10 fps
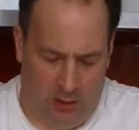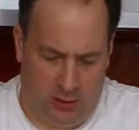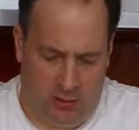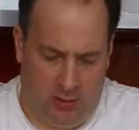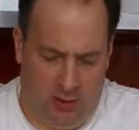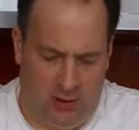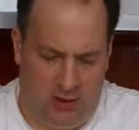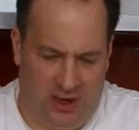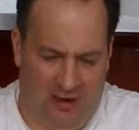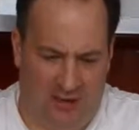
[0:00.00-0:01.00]
So I'm going to
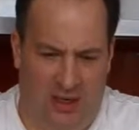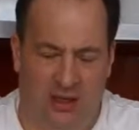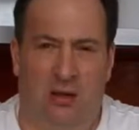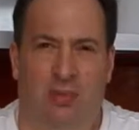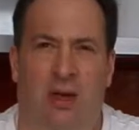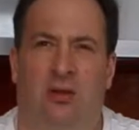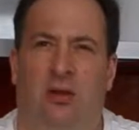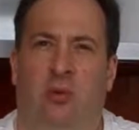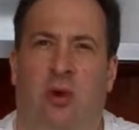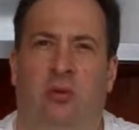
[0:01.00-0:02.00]
scale these at about
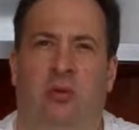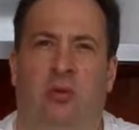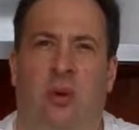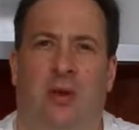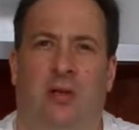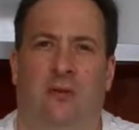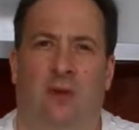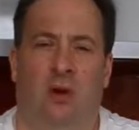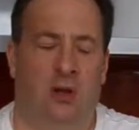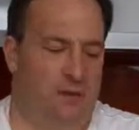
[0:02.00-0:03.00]

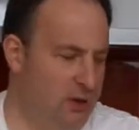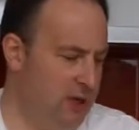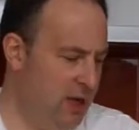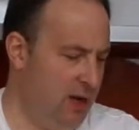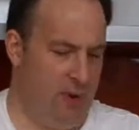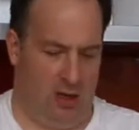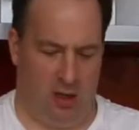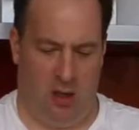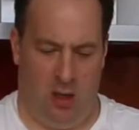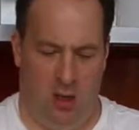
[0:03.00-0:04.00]
225 today and make
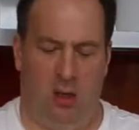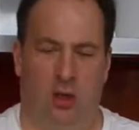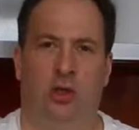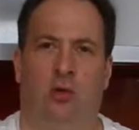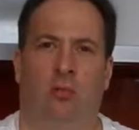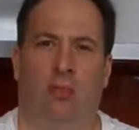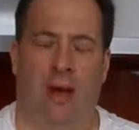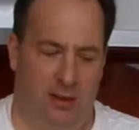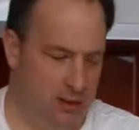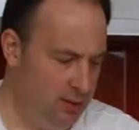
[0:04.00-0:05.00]
a short
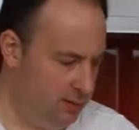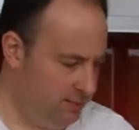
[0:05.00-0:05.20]
batten.